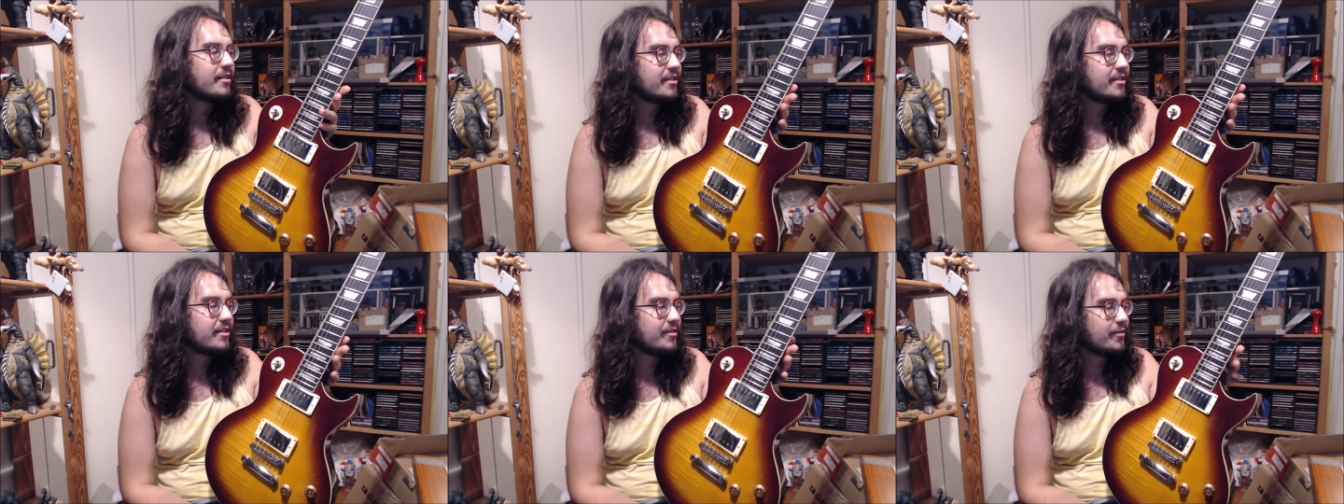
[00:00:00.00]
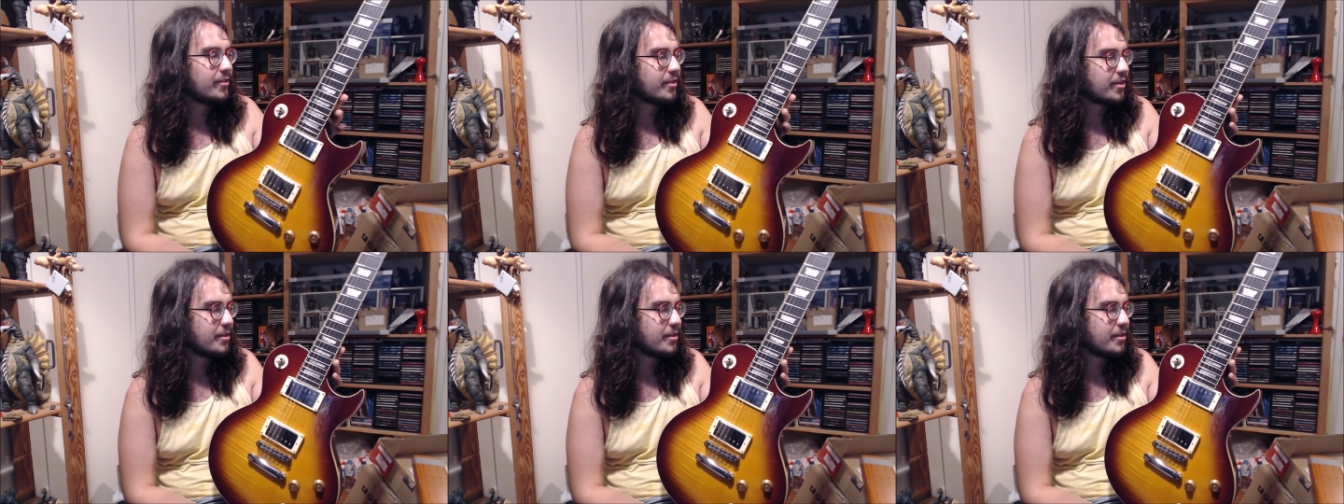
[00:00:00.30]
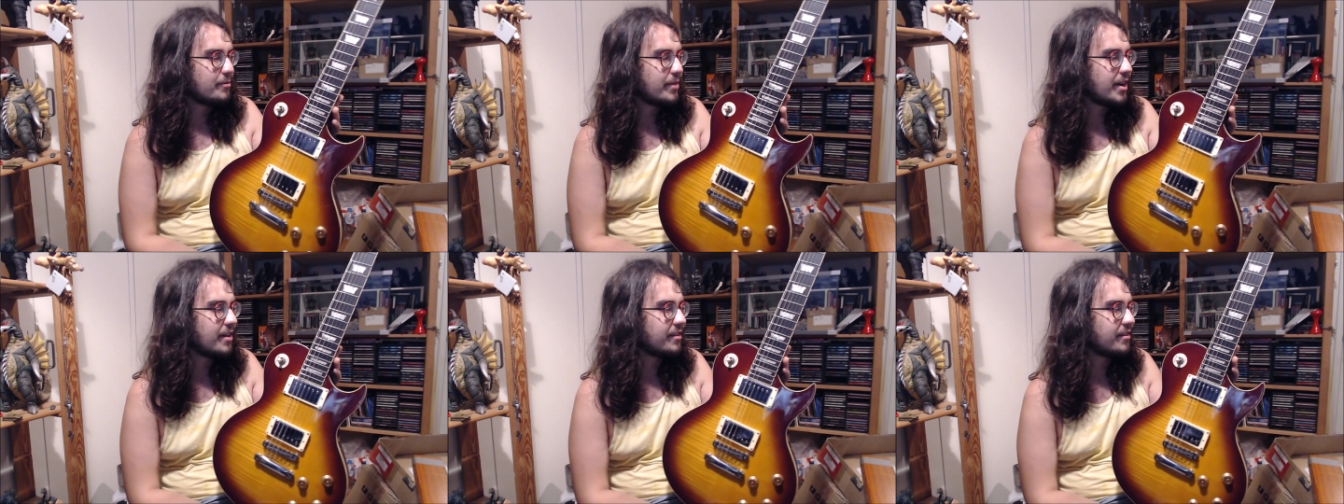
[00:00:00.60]
for the
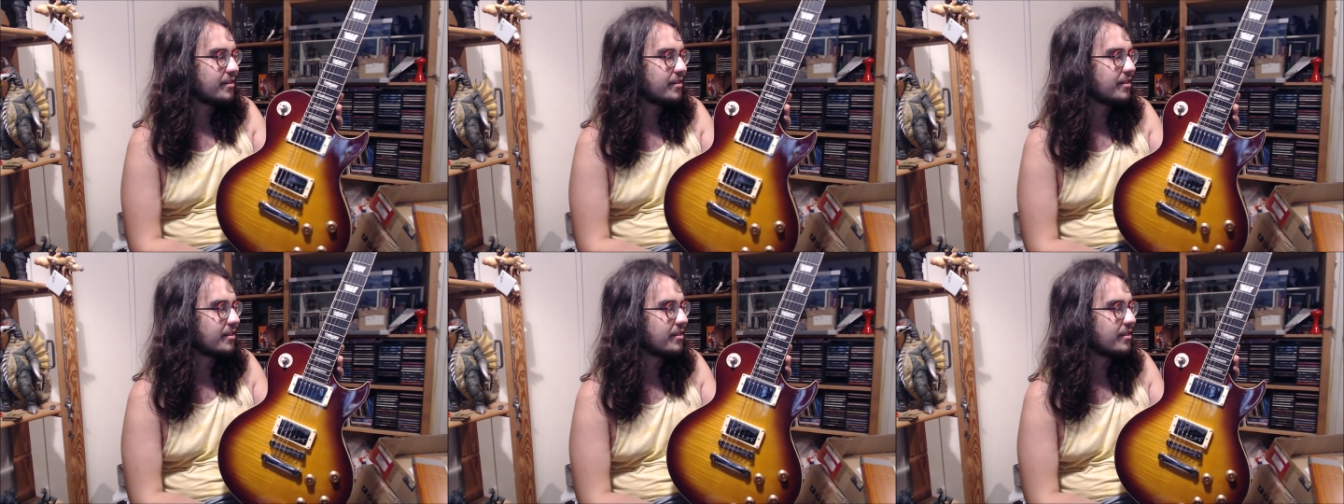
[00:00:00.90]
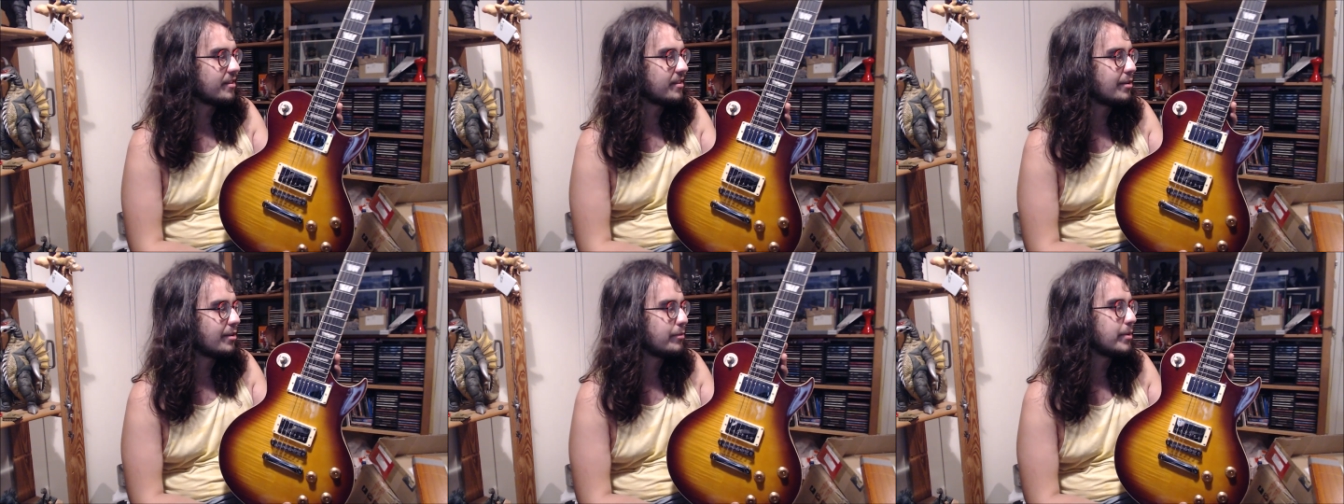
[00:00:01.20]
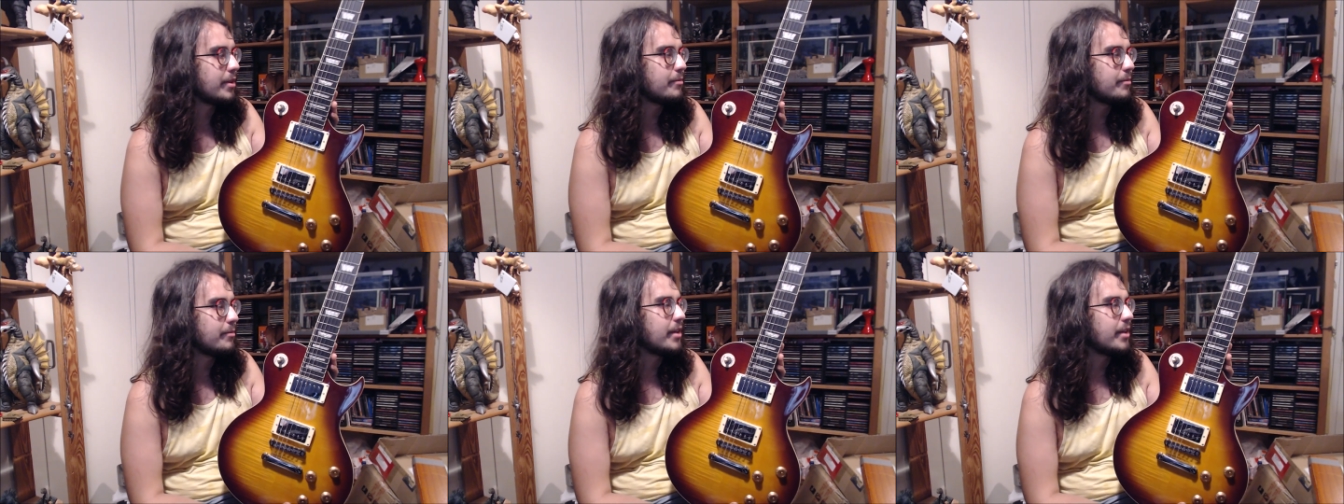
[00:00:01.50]
comparison, because that would be the
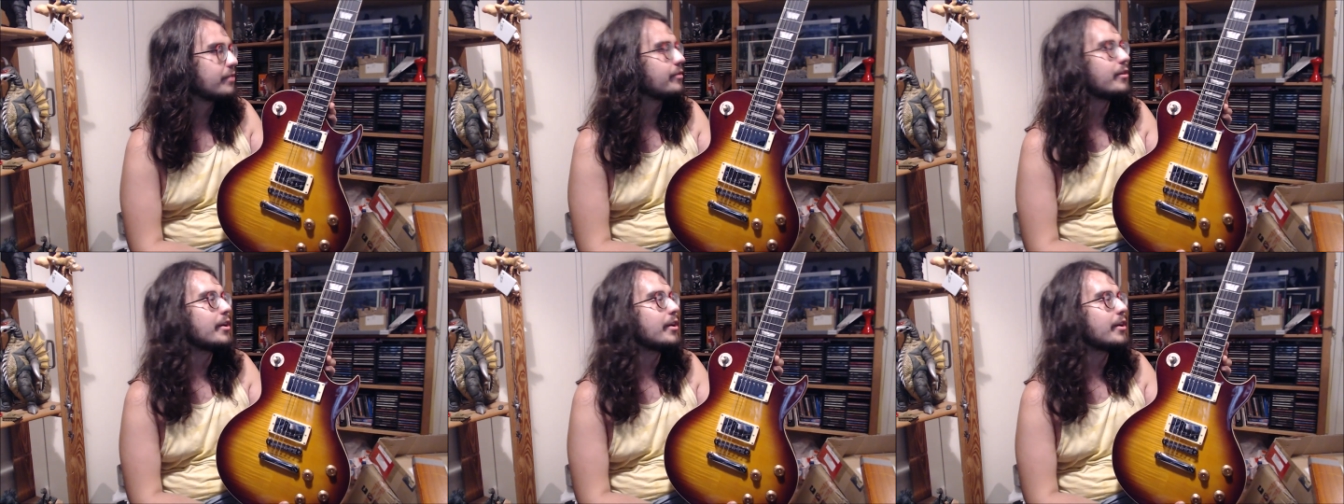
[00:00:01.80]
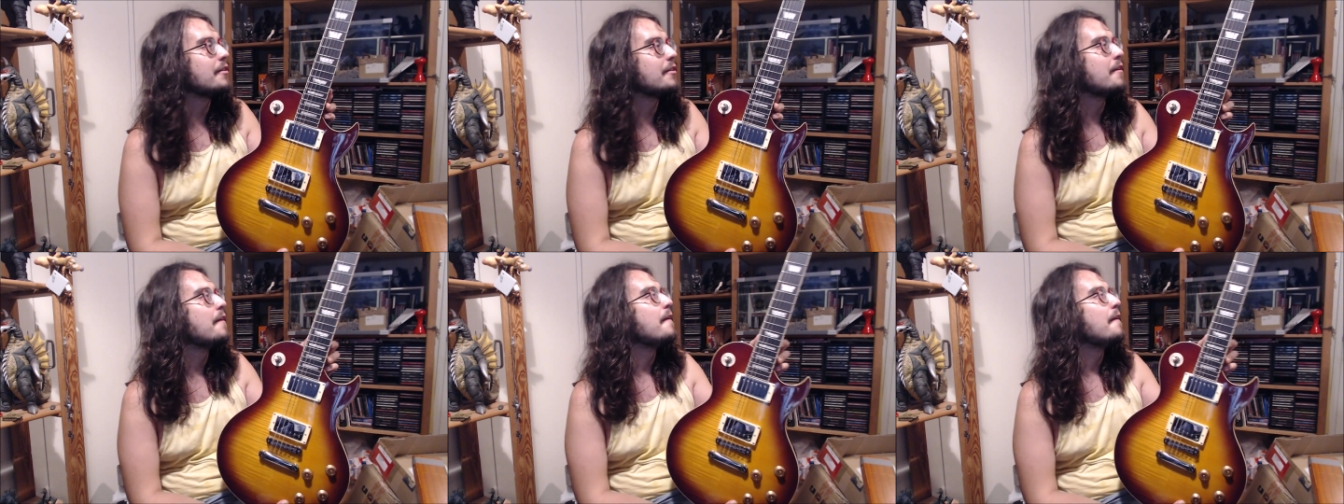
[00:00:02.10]
best thing.